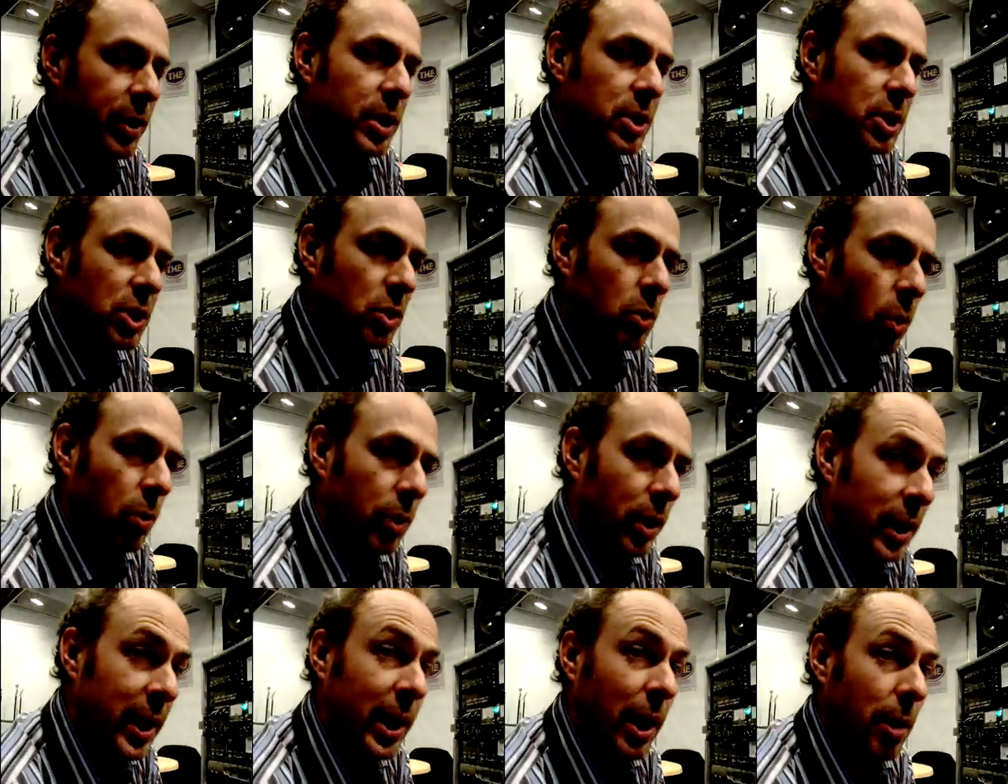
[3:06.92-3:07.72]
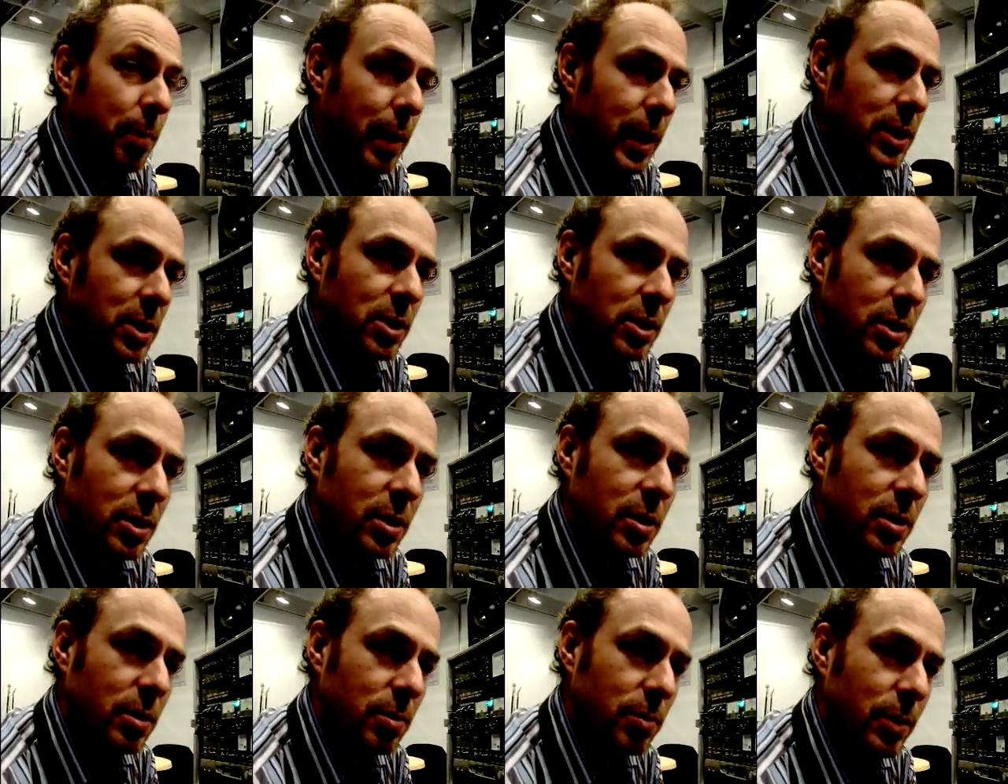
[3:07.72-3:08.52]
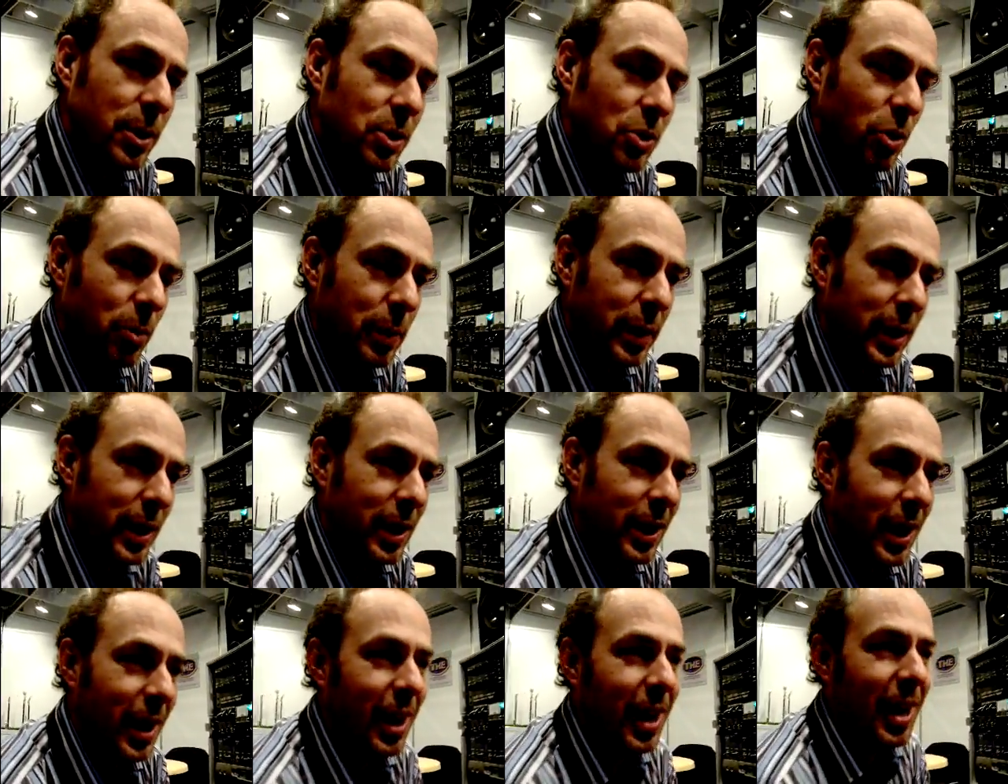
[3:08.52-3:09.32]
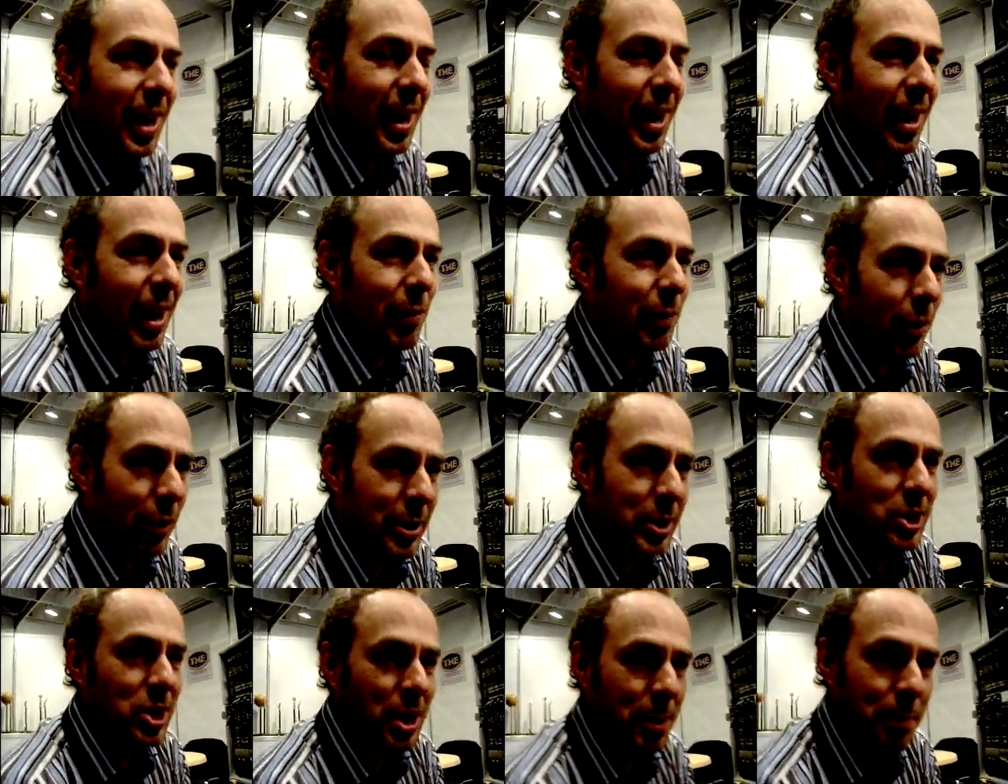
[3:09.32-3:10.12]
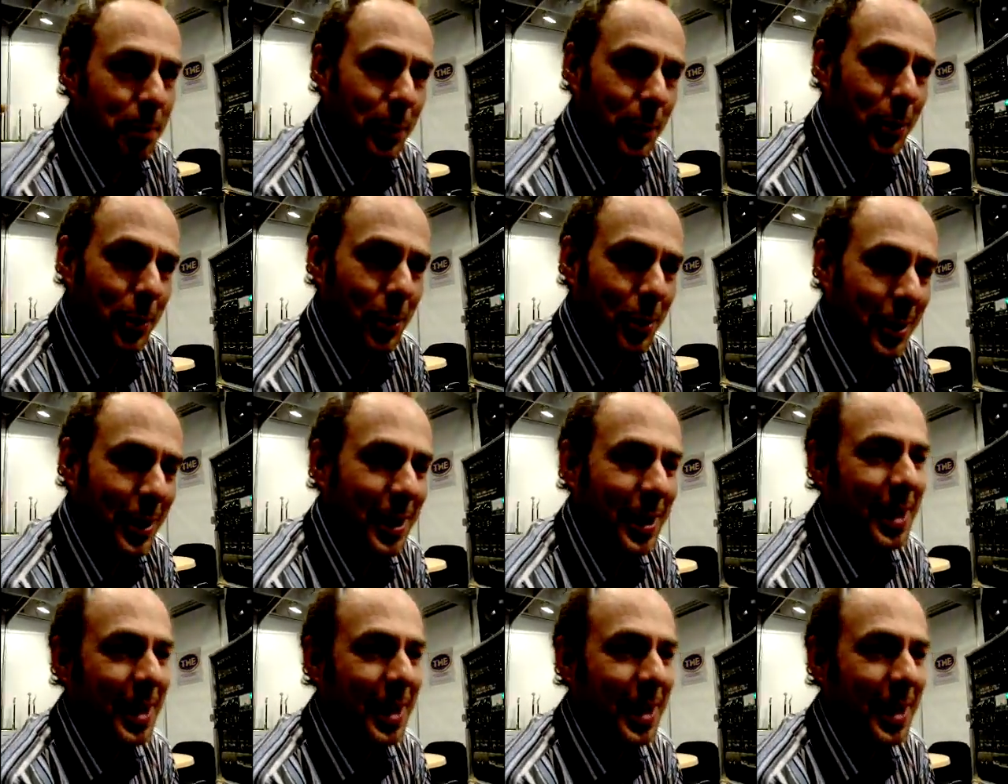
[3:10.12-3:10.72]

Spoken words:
this called the Little Bastard, which will be a very simple